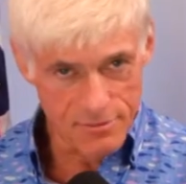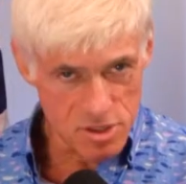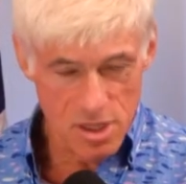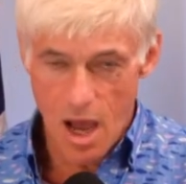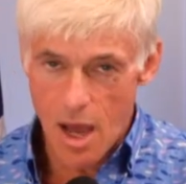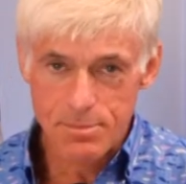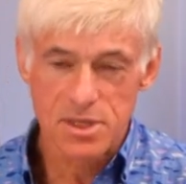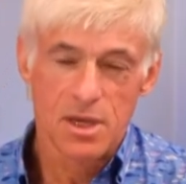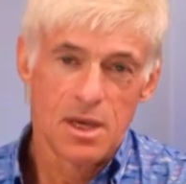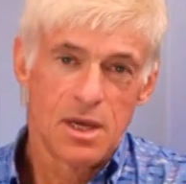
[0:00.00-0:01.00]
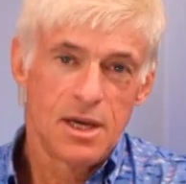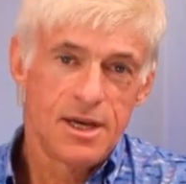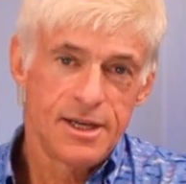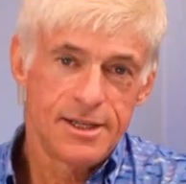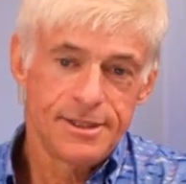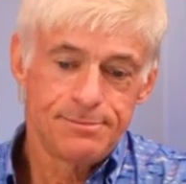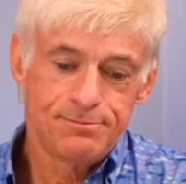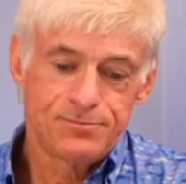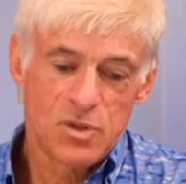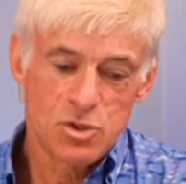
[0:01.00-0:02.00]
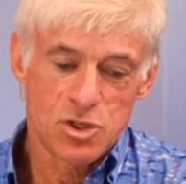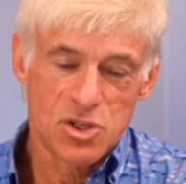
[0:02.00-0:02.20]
never stops. There's